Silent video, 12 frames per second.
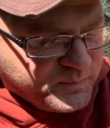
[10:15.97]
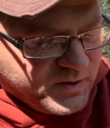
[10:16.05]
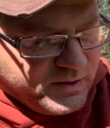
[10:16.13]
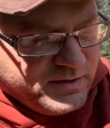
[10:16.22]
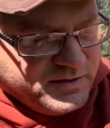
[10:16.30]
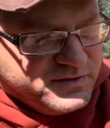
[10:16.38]

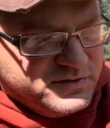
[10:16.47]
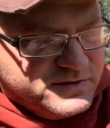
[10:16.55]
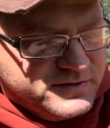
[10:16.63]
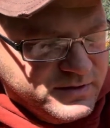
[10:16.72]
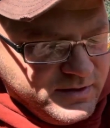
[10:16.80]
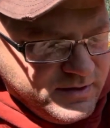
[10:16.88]
This
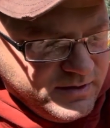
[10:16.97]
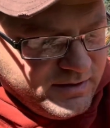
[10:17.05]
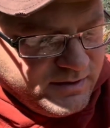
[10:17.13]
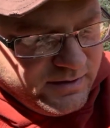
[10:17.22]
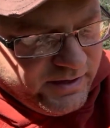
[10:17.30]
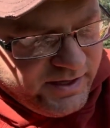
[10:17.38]
is,
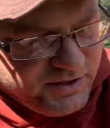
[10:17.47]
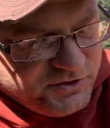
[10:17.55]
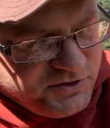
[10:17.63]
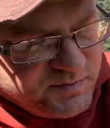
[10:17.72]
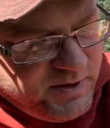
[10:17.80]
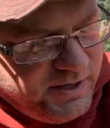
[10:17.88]
again,
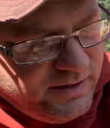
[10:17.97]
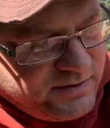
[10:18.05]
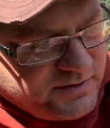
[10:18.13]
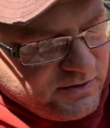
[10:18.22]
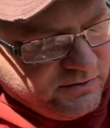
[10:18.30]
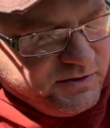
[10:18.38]
just me.
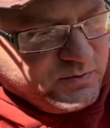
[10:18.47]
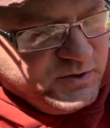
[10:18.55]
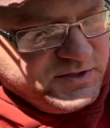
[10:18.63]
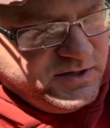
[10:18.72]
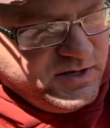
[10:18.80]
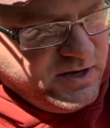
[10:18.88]
So this
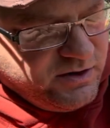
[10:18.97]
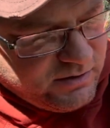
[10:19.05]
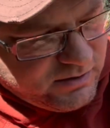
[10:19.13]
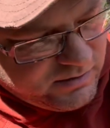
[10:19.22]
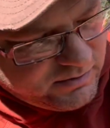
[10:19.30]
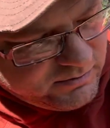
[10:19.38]
was in
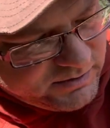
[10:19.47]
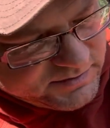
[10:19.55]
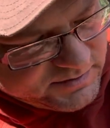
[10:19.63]
here, where is it?